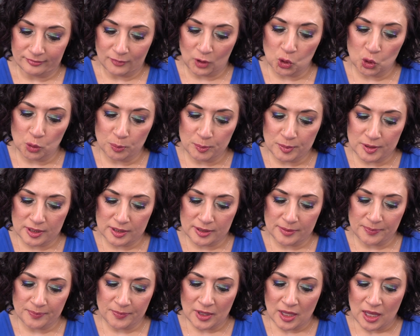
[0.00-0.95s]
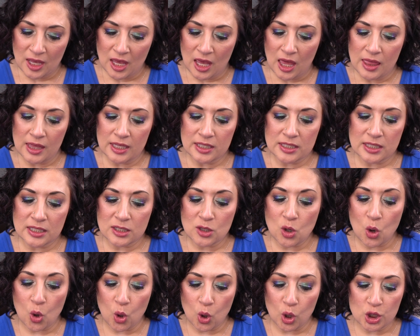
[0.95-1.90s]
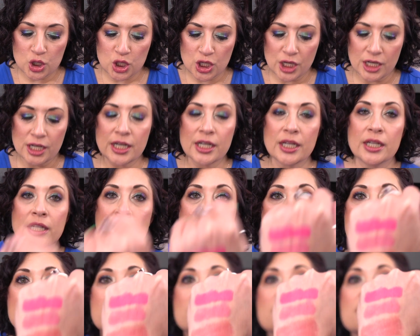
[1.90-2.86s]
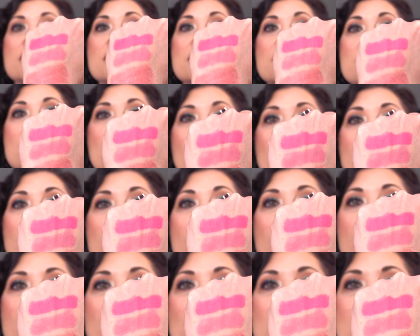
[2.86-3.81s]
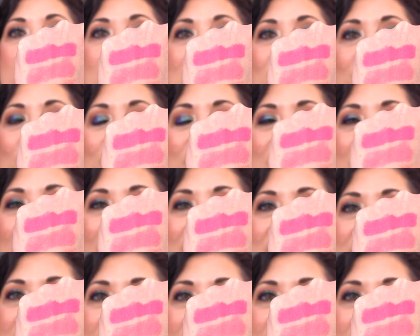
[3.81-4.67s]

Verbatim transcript: Oops. This is gorgeous. I love this. This was nice